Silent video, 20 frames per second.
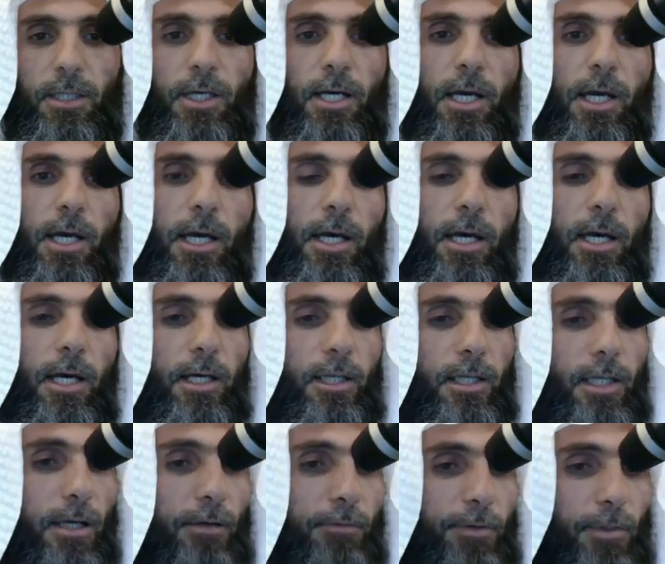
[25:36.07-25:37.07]
The
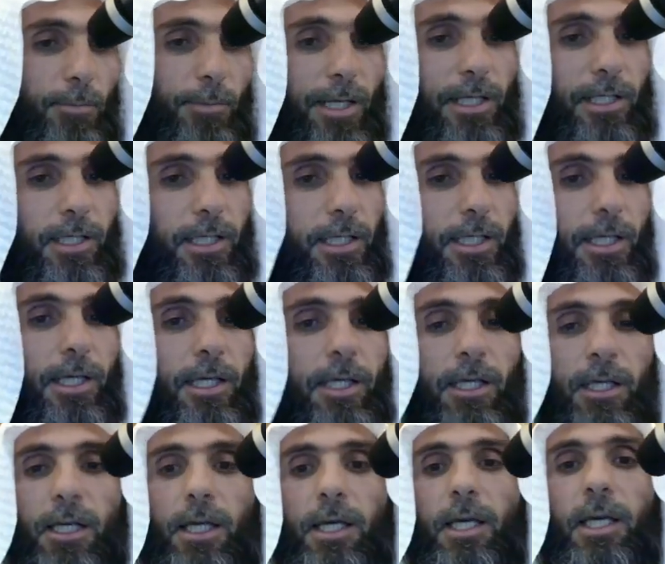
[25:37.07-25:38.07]
Ahnaf al-Malikiyya,
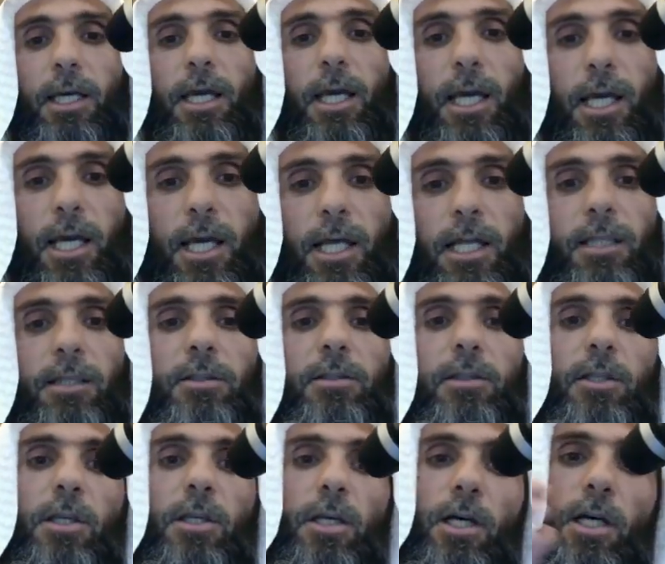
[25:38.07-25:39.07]

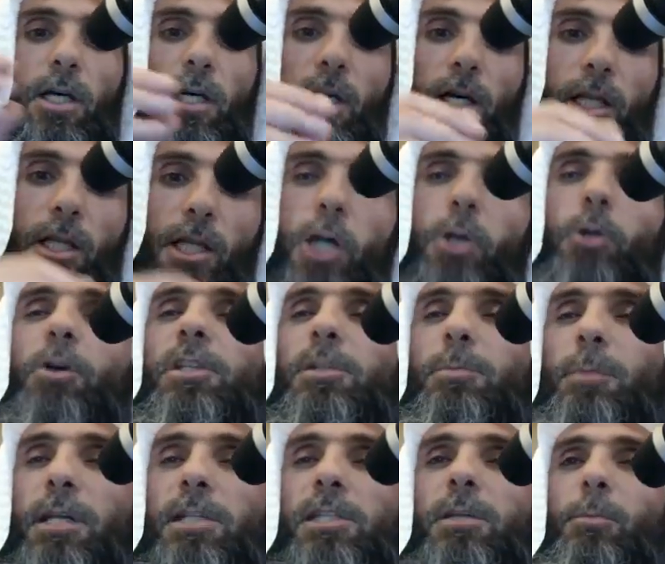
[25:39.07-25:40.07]
and Allah knows
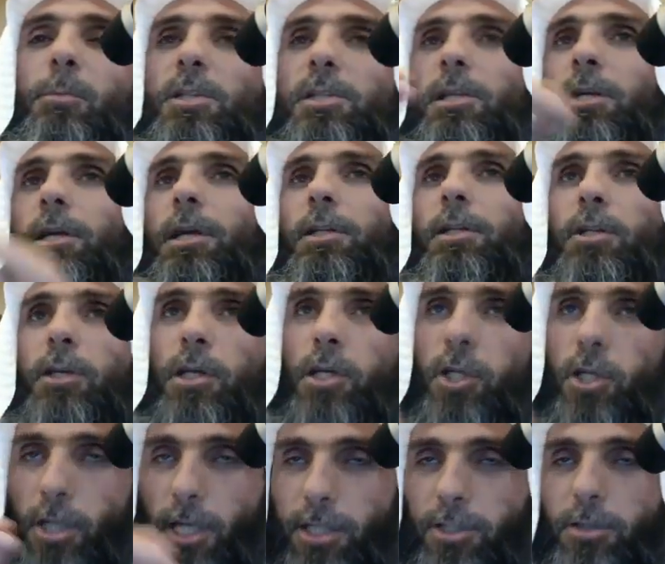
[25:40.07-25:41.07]
best, the most
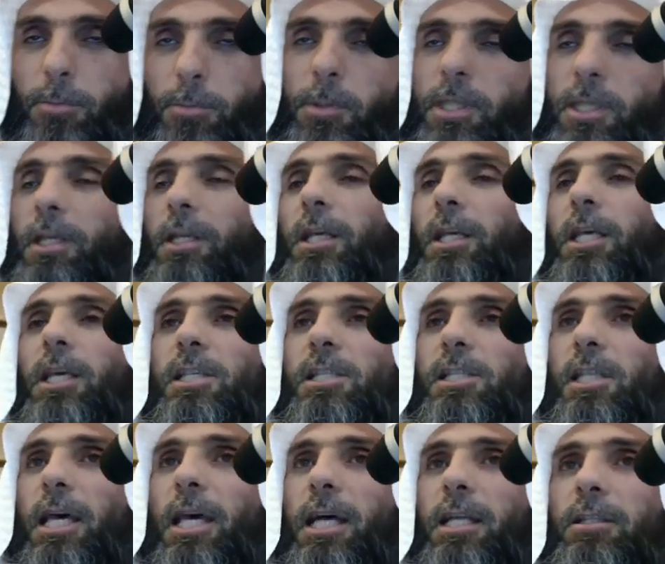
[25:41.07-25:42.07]
correct opinion
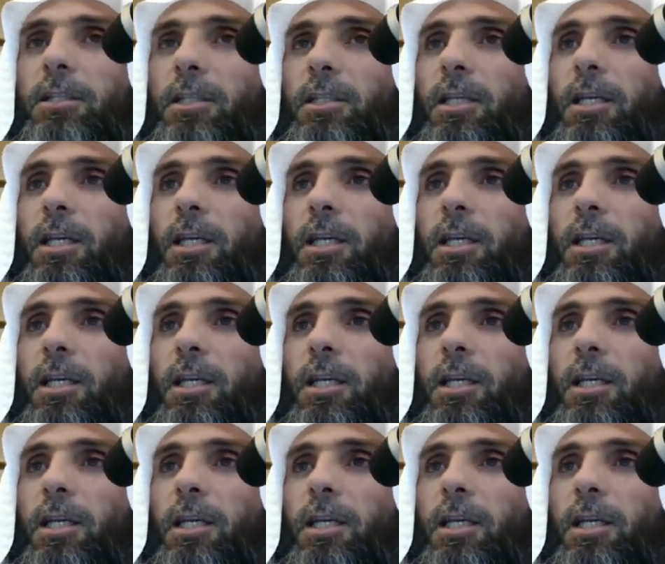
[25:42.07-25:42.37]
is that